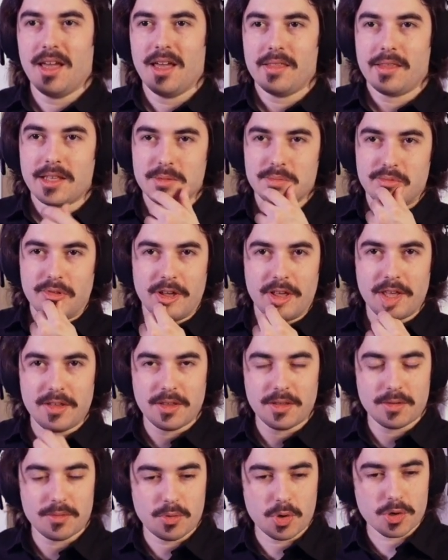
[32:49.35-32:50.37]
That's probably
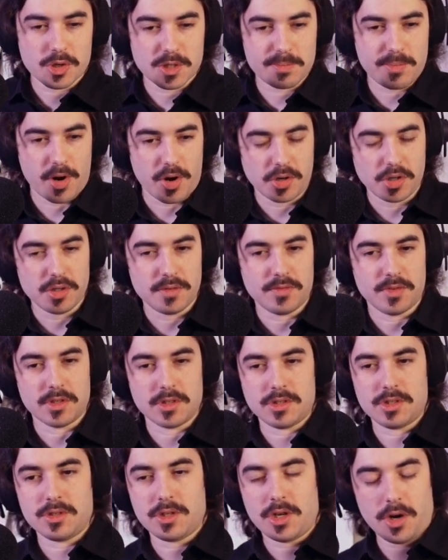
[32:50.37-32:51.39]
the worst part of it,
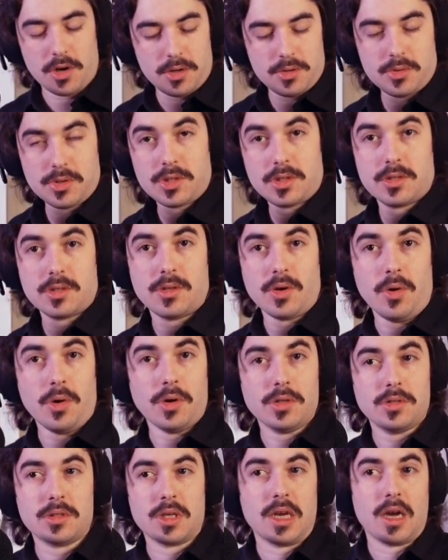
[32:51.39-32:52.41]
is you go to a store.
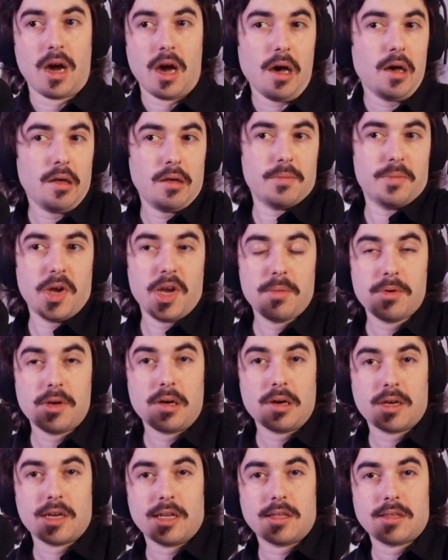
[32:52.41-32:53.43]
It's like, oh, maybe
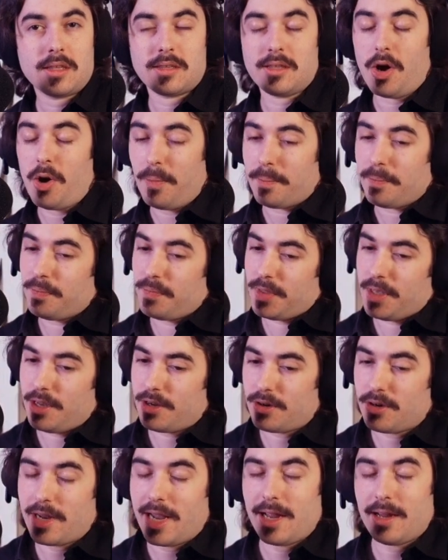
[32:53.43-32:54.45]
I'll get. Nope,
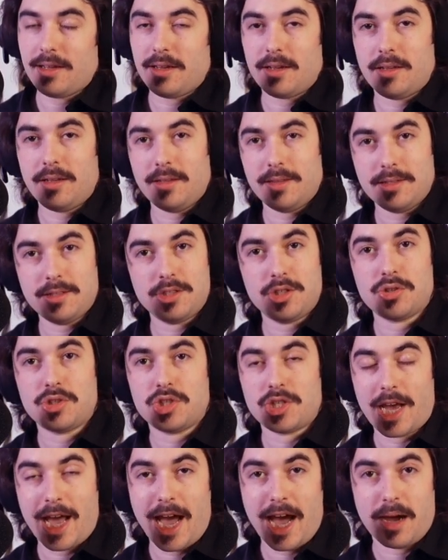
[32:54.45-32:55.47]
this is your
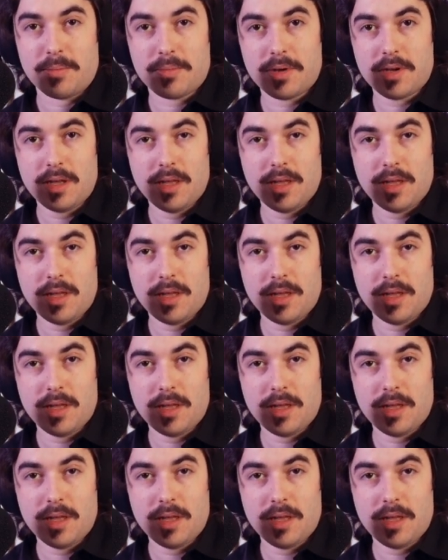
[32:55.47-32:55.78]
job.